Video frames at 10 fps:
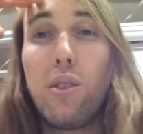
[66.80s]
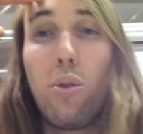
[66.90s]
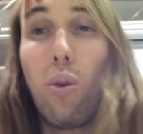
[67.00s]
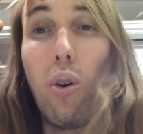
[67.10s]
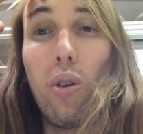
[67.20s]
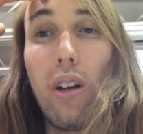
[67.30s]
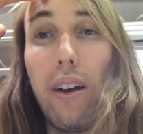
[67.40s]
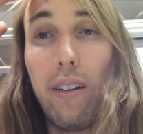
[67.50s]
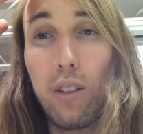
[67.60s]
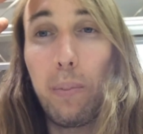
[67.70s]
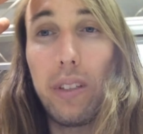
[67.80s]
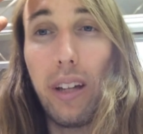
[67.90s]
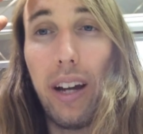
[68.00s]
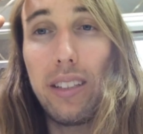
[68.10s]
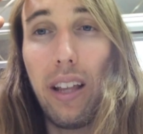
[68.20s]
do a whole lot else
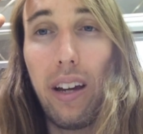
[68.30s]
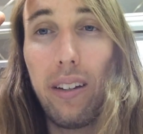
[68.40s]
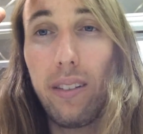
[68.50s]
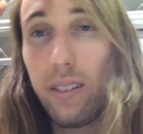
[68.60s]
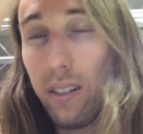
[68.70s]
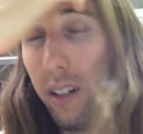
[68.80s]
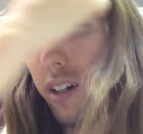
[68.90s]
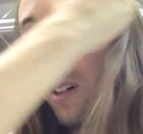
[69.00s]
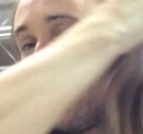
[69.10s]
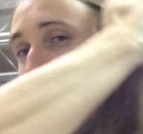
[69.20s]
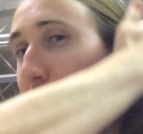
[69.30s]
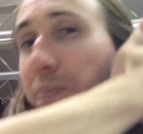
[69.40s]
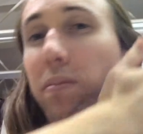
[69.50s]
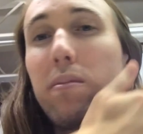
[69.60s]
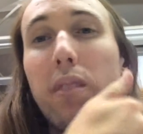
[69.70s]
besides that. Um,
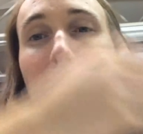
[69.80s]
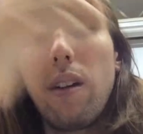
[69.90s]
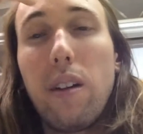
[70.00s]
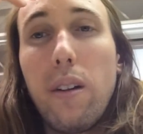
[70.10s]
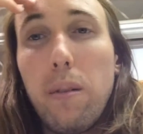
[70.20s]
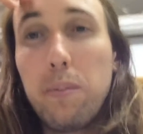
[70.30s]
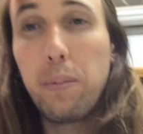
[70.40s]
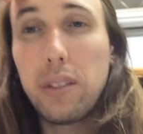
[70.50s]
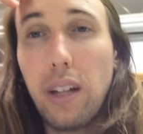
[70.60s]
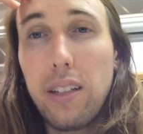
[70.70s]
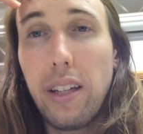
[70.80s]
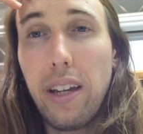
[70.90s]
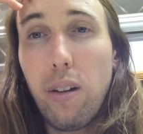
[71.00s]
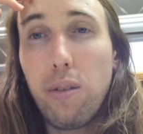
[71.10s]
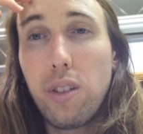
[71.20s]
besides
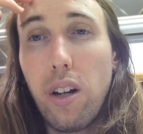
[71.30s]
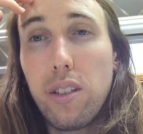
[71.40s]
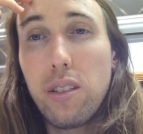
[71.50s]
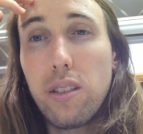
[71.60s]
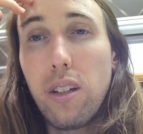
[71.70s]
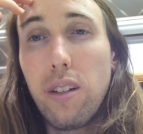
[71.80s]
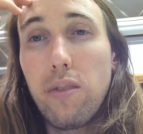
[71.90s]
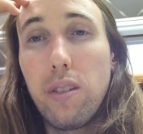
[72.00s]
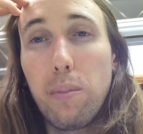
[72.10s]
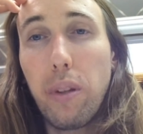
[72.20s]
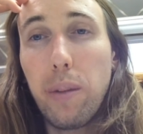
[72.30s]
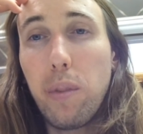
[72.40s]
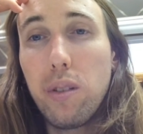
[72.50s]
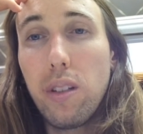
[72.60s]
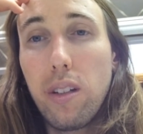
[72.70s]
hanging out with Josh and stuff and playing
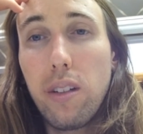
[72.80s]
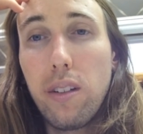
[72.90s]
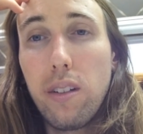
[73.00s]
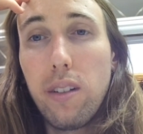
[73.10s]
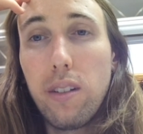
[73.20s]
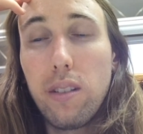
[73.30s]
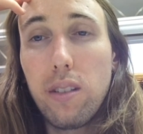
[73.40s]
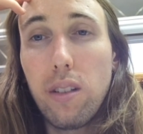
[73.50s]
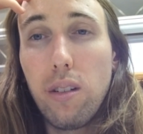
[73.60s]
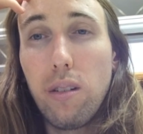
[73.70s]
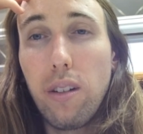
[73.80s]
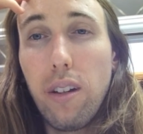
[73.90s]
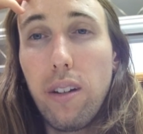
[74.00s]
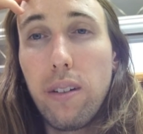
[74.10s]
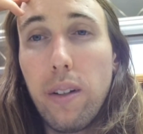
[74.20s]
music. So
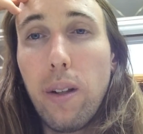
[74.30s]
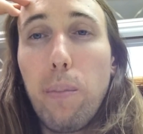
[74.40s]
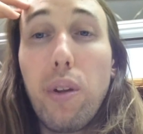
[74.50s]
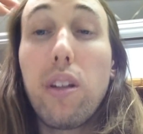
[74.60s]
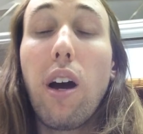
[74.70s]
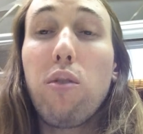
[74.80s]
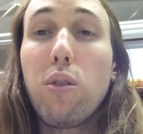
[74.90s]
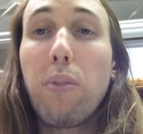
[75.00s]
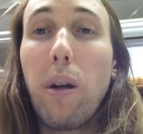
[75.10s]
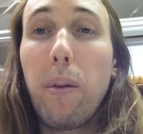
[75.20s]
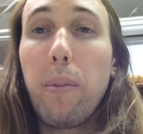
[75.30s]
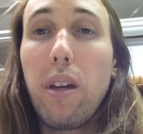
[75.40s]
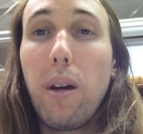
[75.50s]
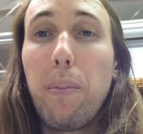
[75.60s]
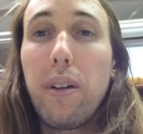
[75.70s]
yeah. But the cover will probably
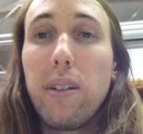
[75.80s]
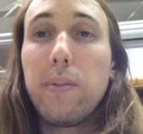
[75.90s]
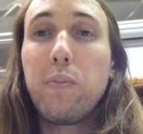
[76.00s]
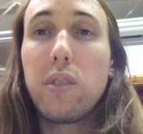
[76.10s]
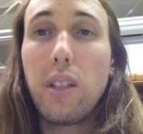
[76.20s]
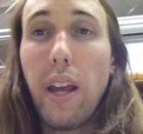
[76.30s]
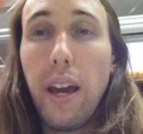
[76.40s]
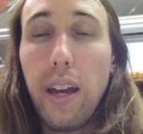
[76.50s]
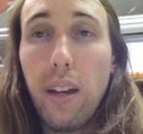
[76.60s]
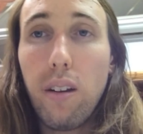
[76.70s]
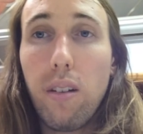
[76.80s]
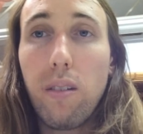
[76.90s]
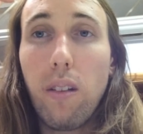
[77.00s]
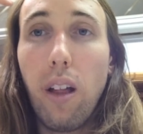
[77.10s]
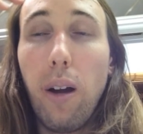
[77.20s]
be up today,
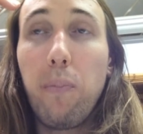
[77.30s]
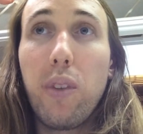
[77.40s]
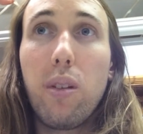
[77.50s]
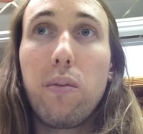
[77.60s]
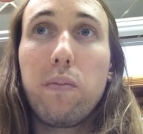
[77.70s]
um,